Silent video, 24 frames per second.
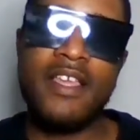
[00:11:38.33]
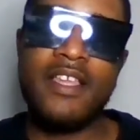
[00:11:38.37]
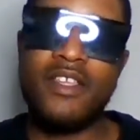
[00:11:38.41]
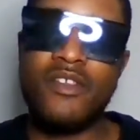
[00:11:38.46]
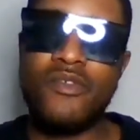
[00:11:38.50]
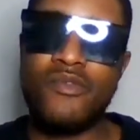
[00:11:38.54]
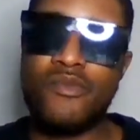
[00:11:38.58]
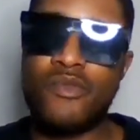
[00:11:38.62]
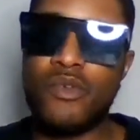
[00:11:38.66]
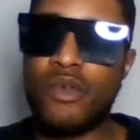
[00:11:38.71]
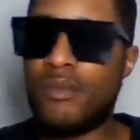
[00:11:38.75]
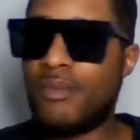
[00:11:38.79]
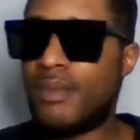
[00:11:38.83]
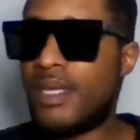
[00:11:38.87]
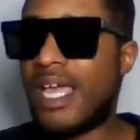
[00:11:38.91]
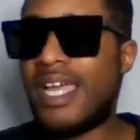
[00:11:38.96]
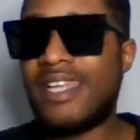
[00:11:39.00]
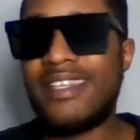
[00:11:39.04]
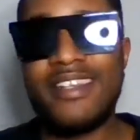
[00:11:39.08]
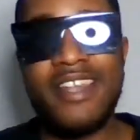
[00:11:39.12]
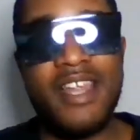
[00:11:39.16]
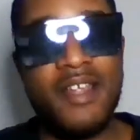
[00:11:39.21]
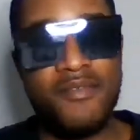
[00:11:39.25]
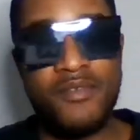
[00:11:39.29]
You feel me? I
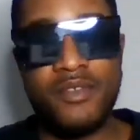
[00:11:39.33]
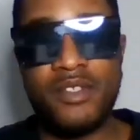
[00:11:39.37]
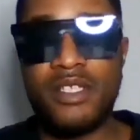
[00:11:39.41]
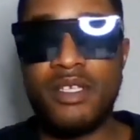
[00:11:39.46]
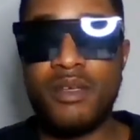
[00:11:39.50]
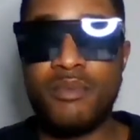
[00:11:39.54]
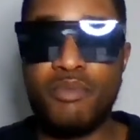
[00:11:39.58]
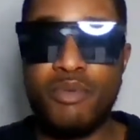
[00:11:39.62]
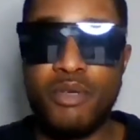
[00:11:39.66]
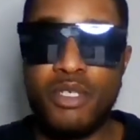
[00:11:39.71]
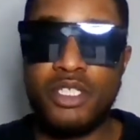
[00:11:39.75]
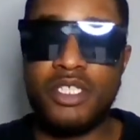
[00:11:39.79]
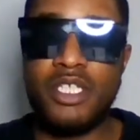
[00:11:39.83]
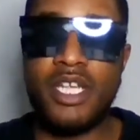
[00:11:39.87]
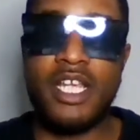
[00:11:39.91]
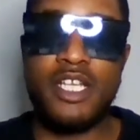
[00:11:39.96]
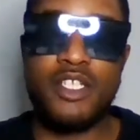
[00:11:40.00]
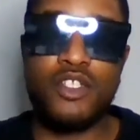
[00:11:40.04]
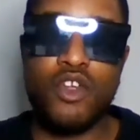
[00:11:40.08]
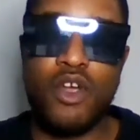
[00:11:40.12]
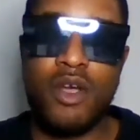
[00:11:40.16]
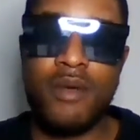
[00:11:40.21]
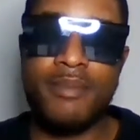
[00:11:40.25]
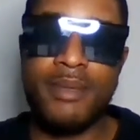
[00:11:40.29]
definitely
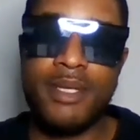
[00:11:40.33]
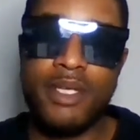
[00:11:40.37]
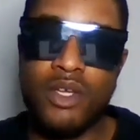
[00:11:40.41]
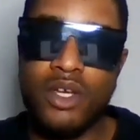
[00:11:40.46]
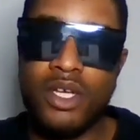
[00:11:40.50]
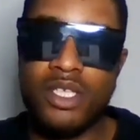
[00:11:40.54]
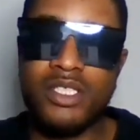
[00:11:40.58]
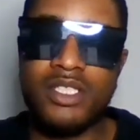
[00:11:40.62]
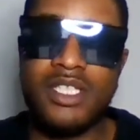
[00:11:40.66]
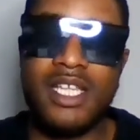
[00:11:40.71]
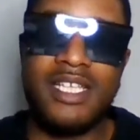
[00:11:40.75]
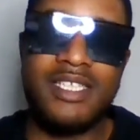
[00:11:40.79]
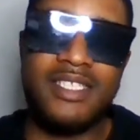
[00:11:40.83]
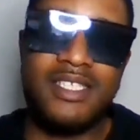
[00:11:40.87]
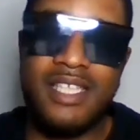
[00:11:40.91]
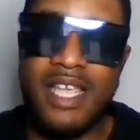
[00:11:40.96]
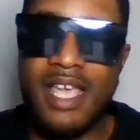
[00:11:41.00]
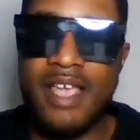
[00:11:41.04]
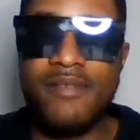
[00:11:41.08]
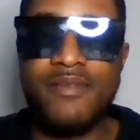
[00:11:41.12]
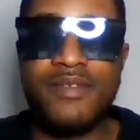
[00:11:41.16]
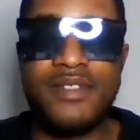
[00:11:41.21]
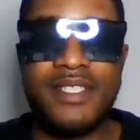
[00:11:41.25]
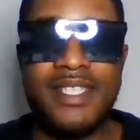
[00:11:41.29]
appreciate y'all, man. Y'all stay
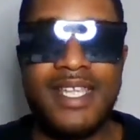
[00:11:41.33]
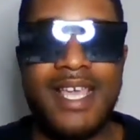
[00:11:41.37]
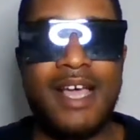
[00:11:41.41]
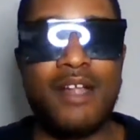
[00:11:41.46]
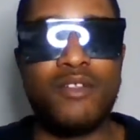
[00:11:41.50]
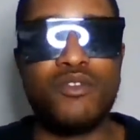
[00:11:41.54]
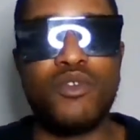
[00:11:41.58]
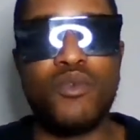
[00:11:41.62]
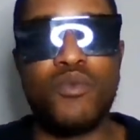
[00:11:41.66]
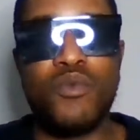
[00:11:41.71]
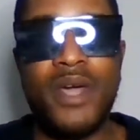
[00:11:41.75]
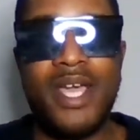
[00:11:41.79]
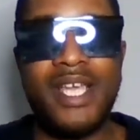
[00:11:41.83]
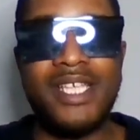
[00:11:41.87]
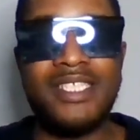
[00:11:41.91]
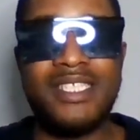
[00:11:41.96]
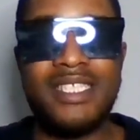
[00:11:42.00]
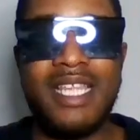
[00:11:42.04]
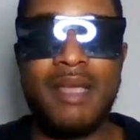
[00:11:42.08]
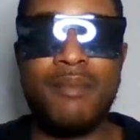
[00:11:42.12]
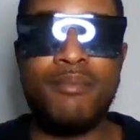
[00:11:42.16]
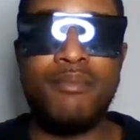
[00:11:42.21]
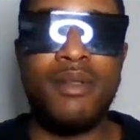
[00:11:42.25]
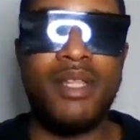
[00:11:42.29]
safe, stay out the way,
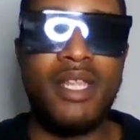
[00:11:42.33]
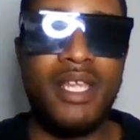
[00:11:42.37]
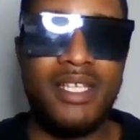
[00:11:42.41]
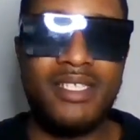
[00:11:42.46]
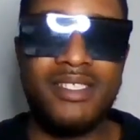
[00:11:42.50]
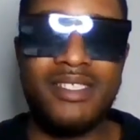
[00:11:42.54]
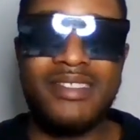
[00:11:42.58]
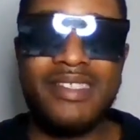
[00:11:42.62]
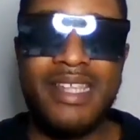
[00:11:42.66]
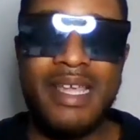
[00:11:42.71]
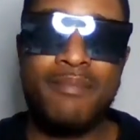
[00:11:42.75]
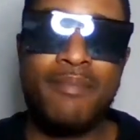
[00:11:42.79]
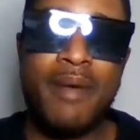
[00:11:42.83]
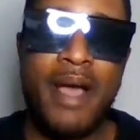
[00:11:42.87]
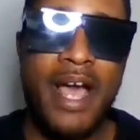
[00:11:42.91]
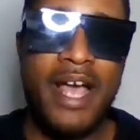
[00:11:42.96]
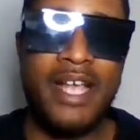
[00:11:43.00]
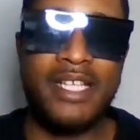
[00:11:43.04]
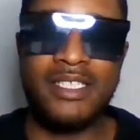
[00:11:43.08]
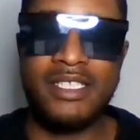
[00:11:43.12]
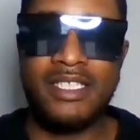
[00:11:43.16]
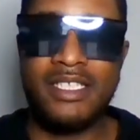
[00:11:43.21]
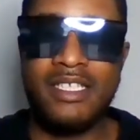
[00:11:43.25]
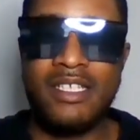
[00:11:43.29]
stay blessed, stay
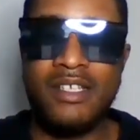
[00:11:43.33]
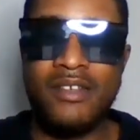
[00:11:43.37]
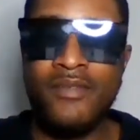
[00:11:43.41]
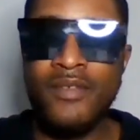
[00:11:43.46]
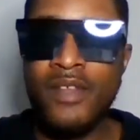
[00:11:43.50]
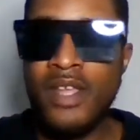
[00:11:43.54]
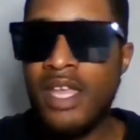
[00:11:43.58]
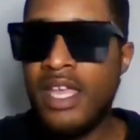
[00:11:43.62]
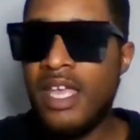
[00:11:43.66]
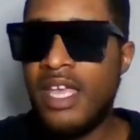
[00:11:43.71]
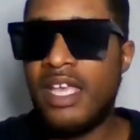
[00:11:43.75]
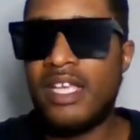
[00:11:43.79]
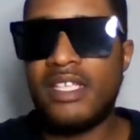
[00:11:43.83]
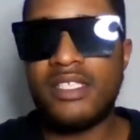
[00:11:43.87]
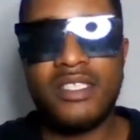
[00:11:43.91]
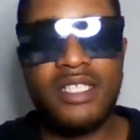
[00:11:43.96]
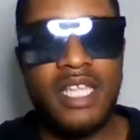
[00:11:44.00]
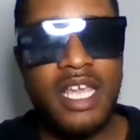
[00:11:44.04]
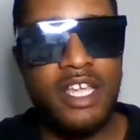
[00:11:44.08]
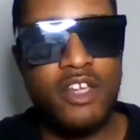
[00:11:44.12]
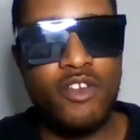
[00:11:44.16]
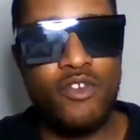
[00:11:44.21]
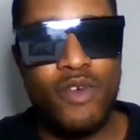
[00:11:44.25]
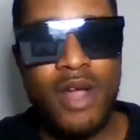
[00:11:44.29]
positive, and
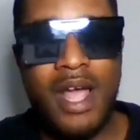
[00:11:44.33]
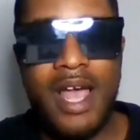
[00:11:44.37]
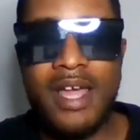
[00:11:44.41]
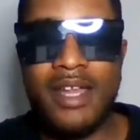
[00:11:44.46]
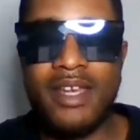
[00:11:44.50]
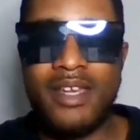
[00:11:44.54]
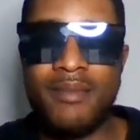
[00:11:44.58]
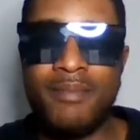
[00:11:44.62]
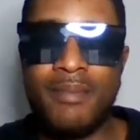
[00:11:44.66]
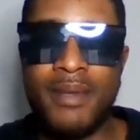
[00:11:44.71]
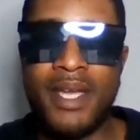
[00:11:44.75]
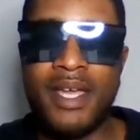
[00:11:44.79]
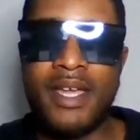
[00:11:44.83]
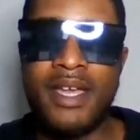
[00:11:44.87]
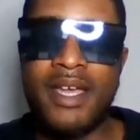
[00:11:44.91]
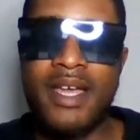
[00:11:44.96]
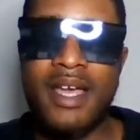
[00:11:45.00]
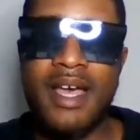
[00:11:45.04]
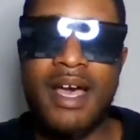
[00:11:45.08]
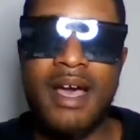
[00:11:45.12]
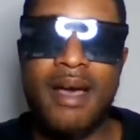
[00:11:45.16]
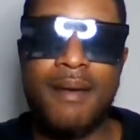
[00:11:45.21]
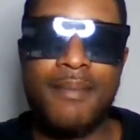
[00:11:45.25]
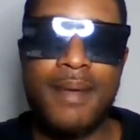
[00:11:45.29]
stay grinding, man.
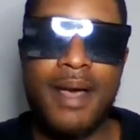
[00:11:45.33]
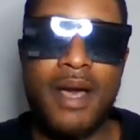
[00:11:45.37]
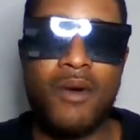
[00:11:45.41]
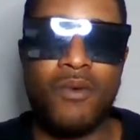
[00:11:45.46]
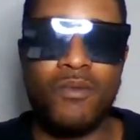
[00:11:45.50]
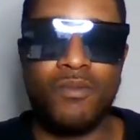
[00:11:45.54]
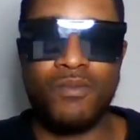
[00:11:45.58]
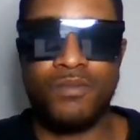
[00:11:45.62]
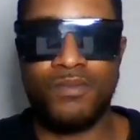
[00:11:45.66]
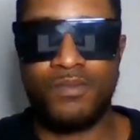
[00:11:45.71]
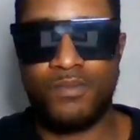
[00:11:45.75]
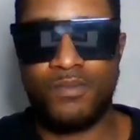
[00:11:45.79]
I'm out.